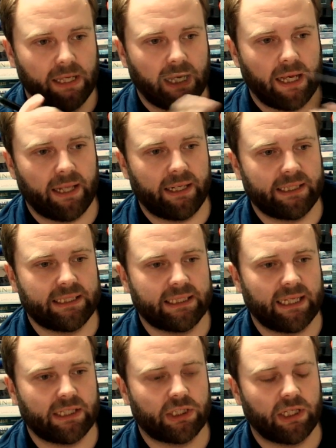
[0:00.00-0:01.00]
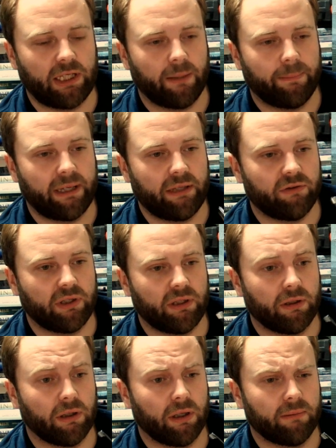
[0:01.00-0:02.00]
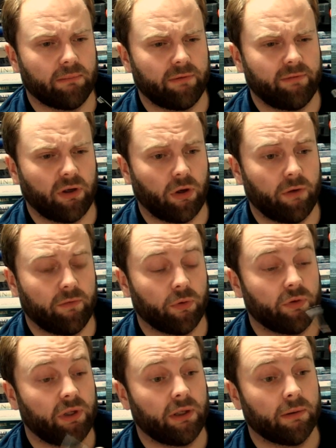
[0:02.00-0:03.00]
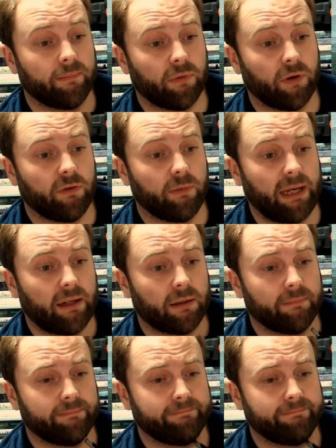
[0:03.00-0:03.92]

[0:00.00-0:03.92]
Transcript: And this is actually a painting, I think, of Ortegal, of the battle.